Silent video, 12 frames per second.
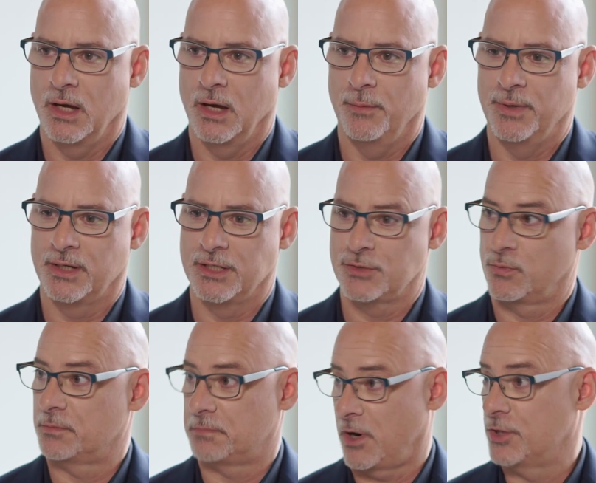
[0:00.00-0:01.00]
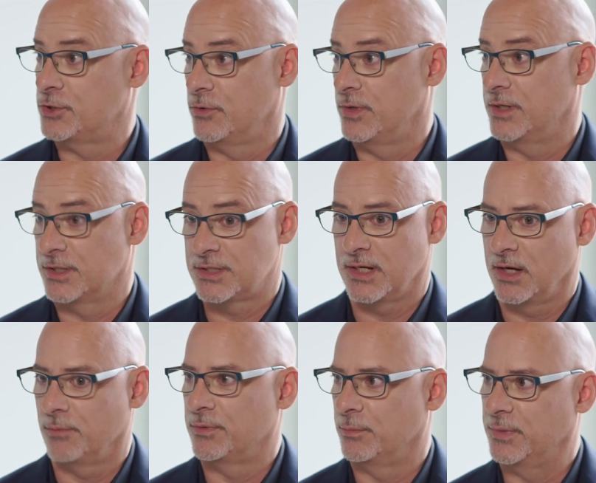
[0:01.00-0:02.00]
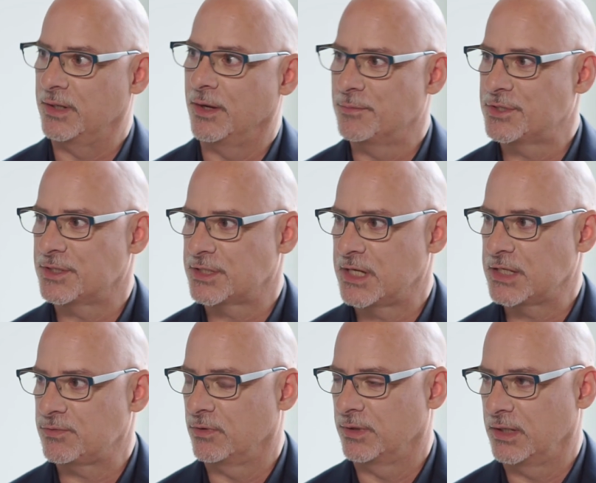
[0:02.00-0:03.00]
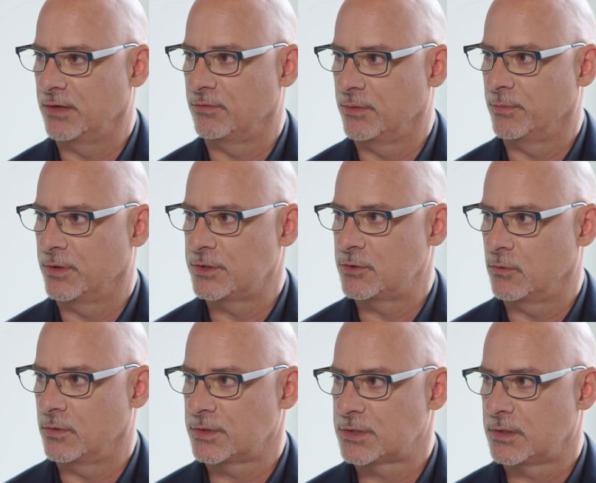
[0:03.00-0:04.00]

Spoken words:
Because our duty is to help them become successful and give them the tools.